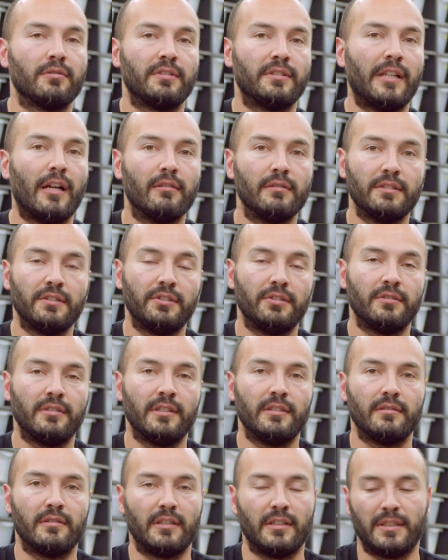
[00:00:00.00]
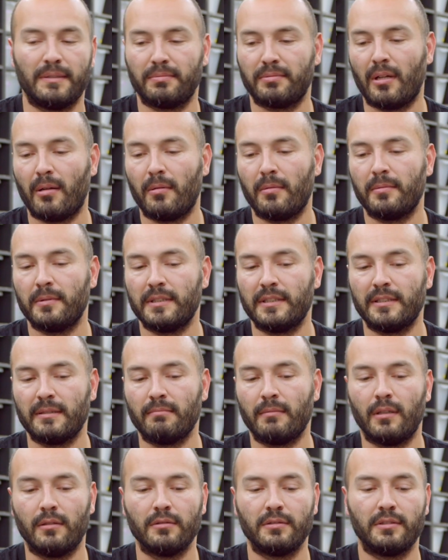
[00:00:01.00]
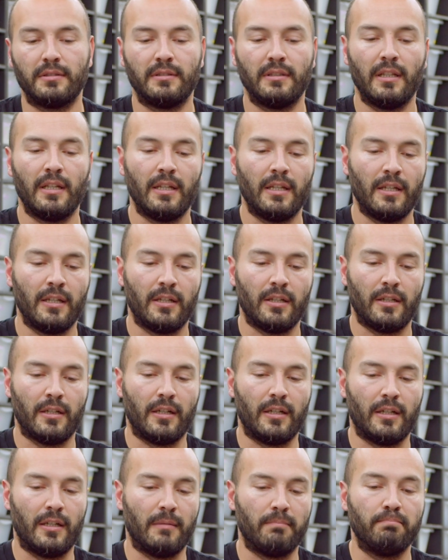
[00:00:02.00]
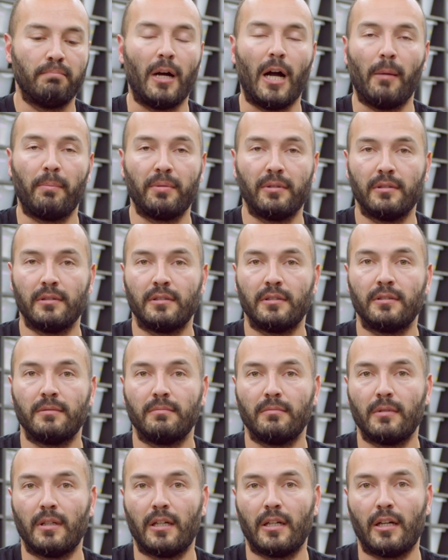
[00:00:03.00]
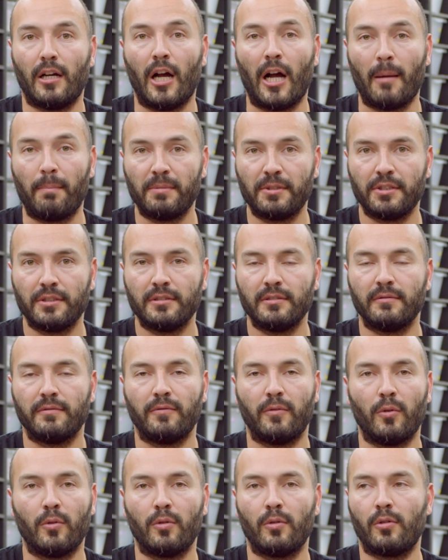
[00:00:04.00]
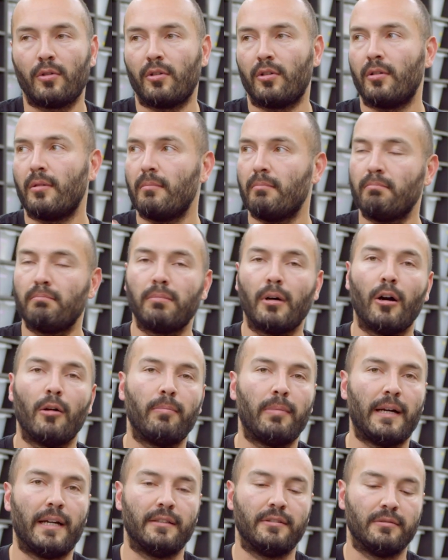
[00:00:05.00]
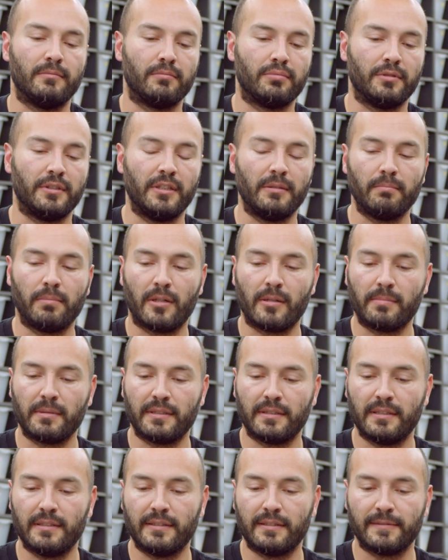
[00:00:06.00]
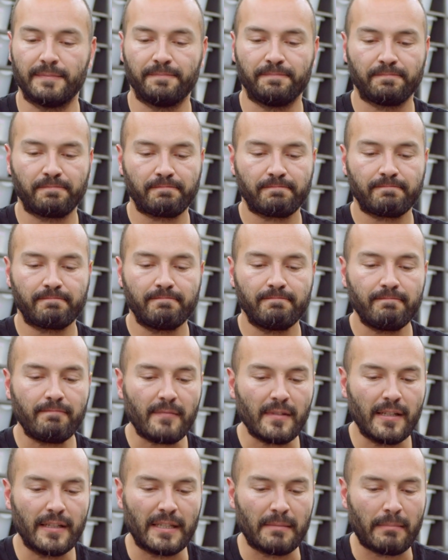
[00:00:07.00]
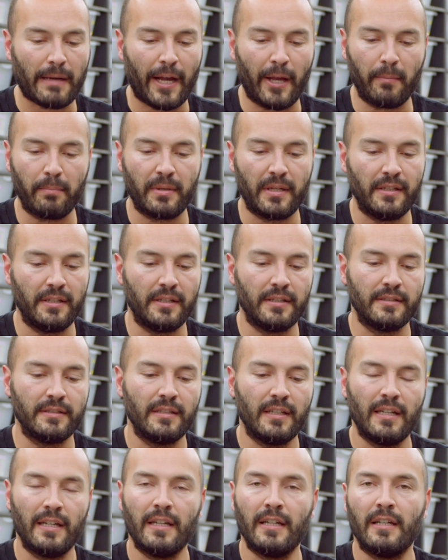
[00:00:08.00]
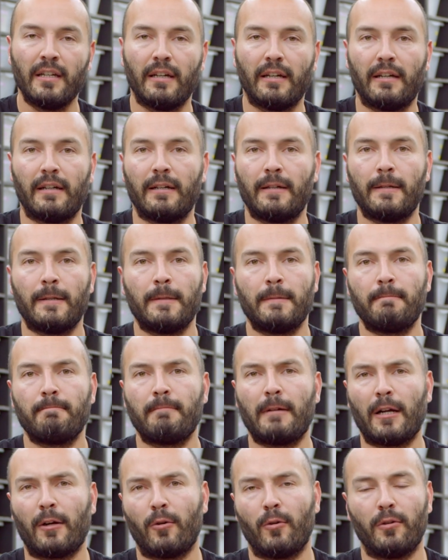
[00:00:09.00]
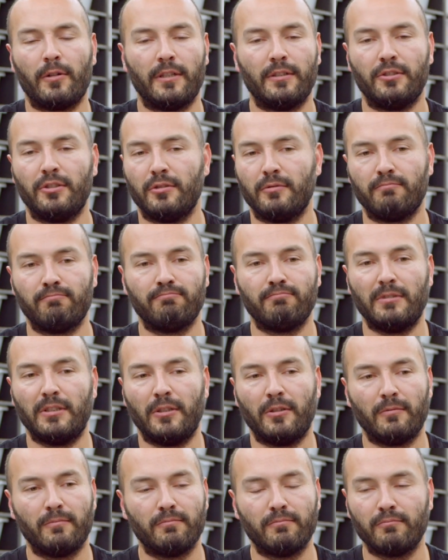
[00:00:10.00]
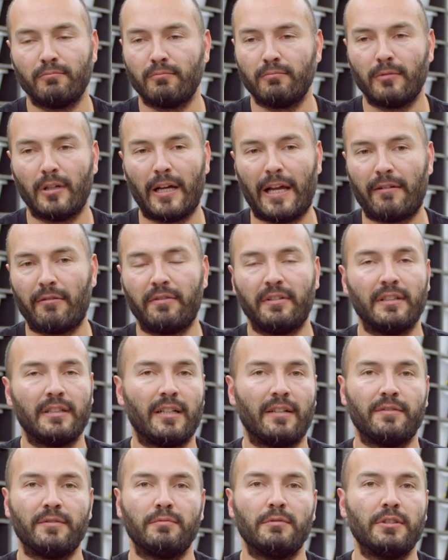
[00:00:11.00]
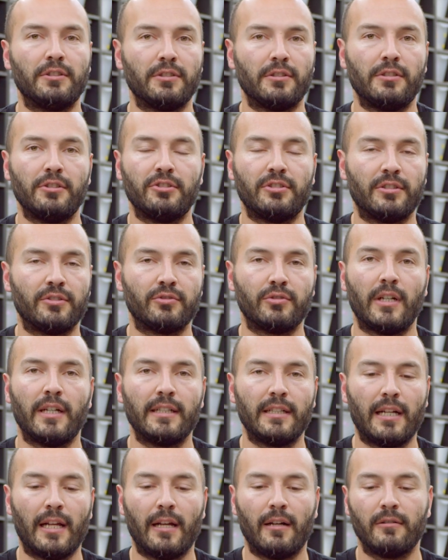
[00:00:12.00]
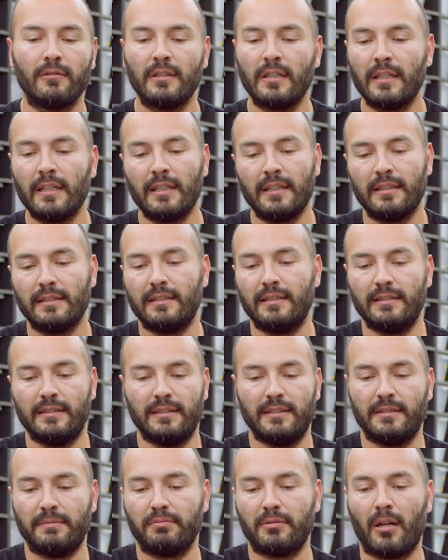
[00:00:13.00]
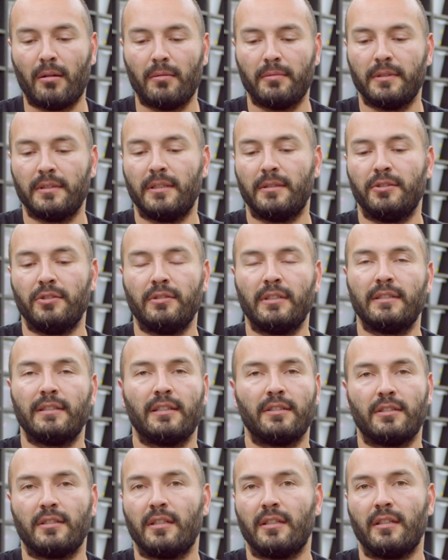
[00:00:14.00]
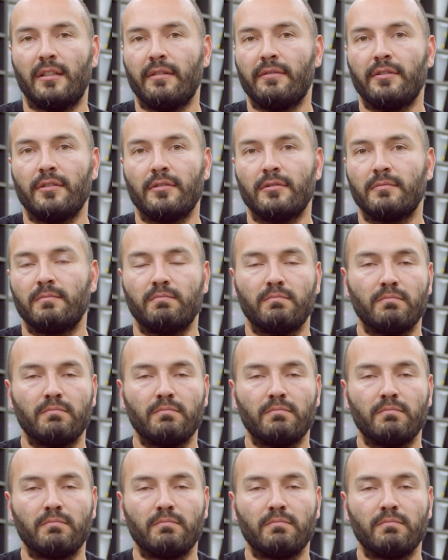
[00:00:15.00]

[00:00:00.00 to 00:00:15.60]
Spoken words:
sell this unit. It's probably the most popular option for ball python breeding purposes, in my opinion. According to everything that I've researched and tried it out, this is probably the unit that's going to give you